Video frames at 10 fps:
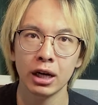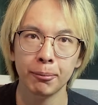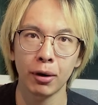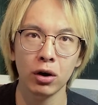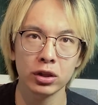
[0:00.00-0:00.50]

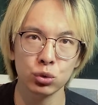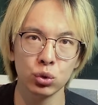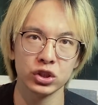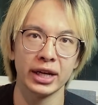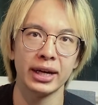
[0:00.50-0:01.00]
per the
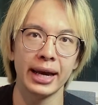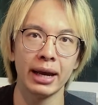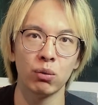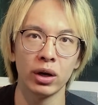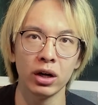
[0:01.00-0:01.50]
toolchain and
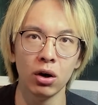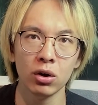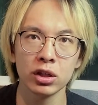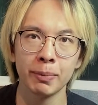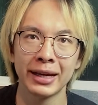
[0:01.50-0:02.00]
run all
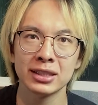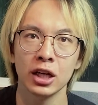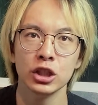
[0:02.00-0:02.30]
the commands